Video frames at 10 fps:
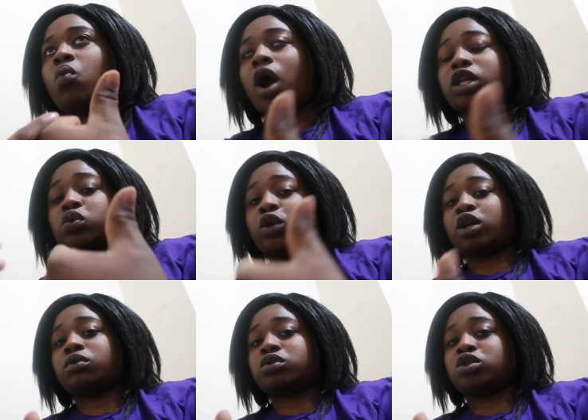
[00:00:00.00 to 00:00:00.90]
watch what
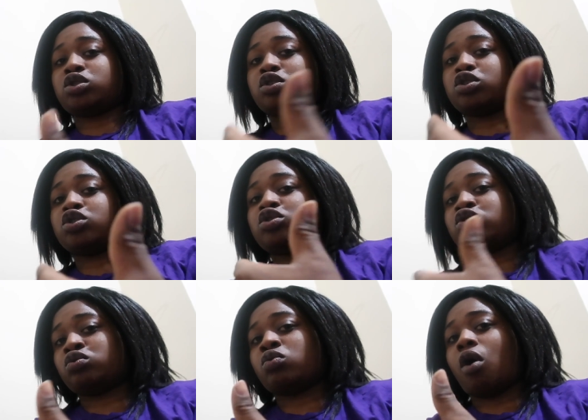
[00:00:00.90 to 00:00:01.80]
your children
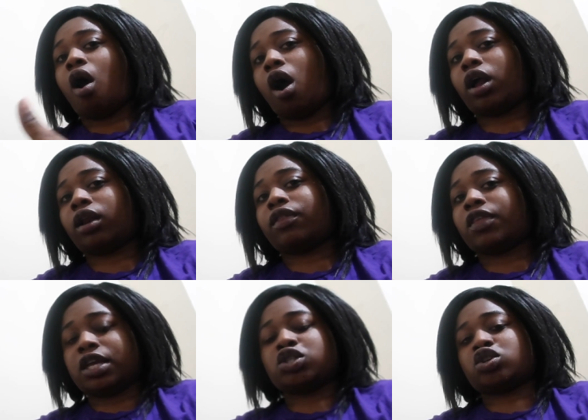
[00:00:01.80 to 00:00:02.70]
do on
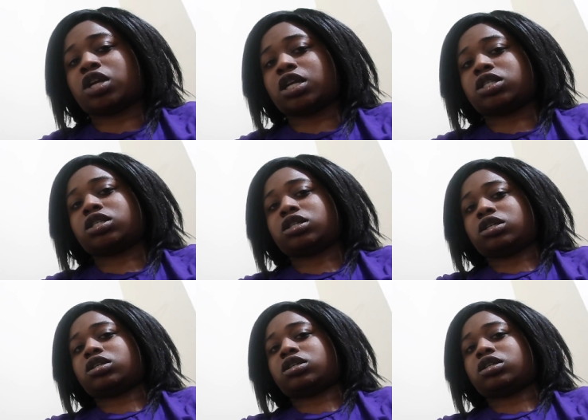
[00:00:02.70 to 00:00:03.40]
the internet